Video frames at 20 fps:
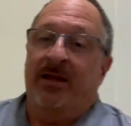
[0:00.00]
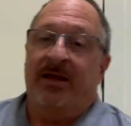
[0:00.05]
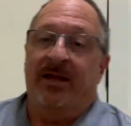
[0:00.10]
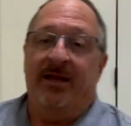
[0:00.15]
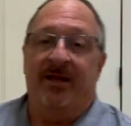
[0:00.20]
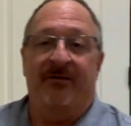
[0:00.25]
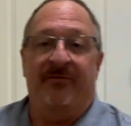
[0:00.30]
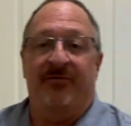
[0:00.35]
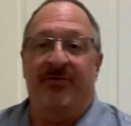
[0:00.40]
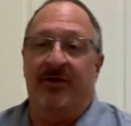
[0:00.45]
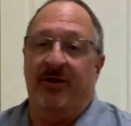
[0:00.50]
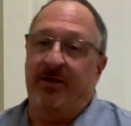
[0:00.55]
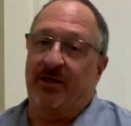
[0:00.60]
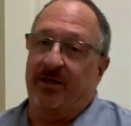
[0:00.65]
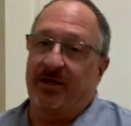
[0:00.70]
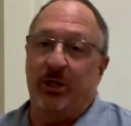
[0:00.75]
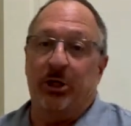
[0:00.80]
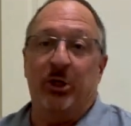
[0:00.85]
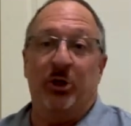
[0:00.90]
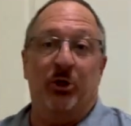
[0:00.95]
If
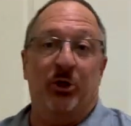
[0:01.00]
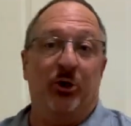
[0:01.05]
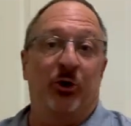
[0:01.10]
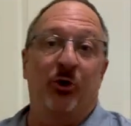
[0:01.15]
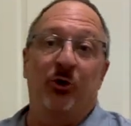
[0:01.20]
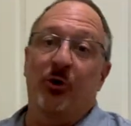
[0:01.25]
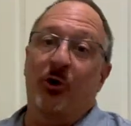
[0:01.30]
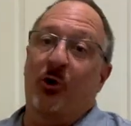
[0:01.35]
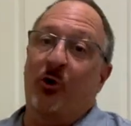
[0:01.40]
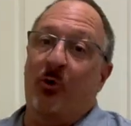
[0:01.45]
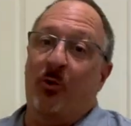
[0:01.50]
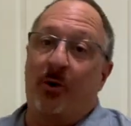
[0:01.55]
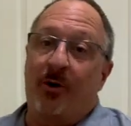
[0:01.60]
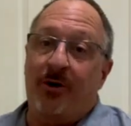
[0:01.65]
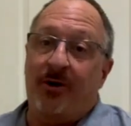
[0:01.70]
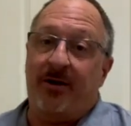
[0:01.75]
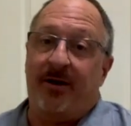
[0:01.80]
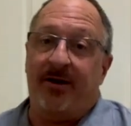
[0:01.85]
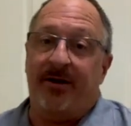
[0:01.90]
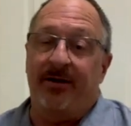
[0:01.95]
the
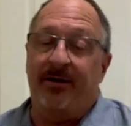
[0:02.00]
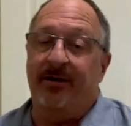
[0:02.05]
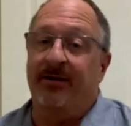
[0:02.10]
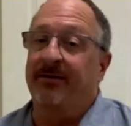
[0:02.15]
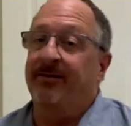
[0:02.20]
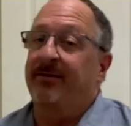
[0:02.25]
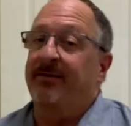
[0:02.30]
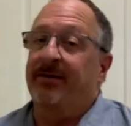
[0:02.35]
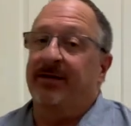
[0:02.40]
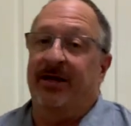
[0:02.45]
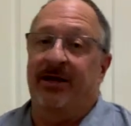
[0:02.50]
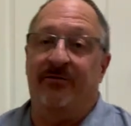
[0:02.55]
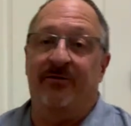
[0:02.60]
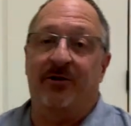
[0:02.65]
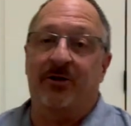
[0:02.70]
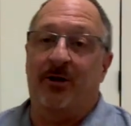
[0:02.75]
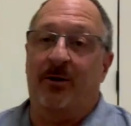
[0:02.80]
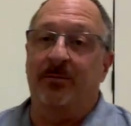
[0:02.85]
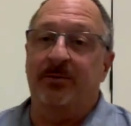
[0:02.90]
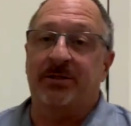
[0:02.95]
you-know-what
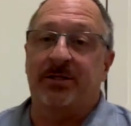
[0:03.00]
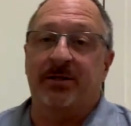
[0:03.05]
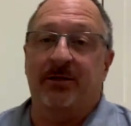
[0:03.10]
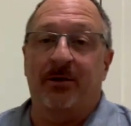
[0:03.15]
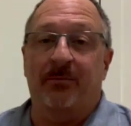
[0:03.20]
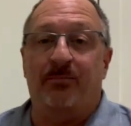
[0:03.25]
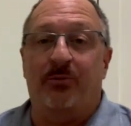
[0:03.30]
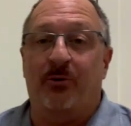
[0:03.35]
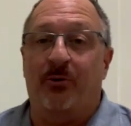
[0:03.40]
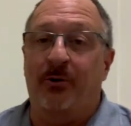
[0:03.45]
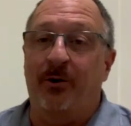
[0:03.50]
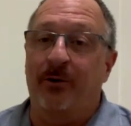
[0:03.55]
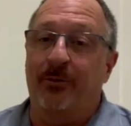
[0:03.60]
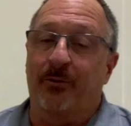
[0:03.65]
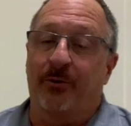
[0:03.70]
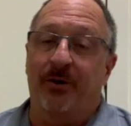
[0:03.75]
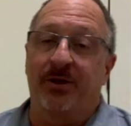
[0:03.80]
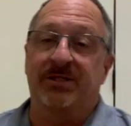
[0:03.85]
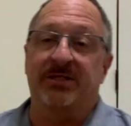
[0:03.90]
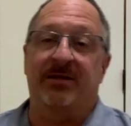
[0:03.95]
ever comes to the
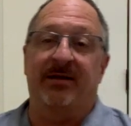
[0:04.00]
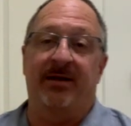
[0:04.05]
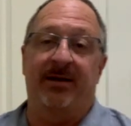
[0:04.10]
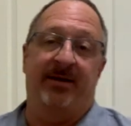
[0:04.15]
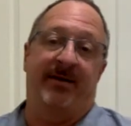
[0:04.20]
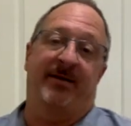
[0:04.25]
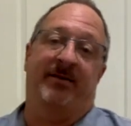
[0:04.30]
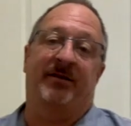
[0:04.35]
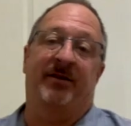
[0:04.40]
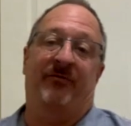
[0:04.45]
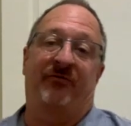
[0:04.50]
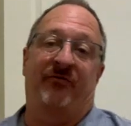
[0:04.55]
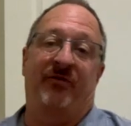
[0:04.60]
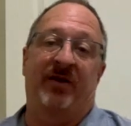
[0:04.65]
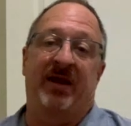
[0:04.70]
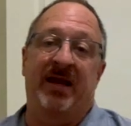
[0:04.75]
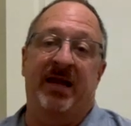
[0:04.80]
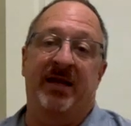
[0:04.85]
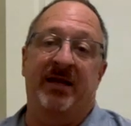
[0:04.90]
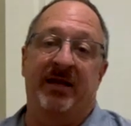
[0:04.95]
point where it's gonna hit the fan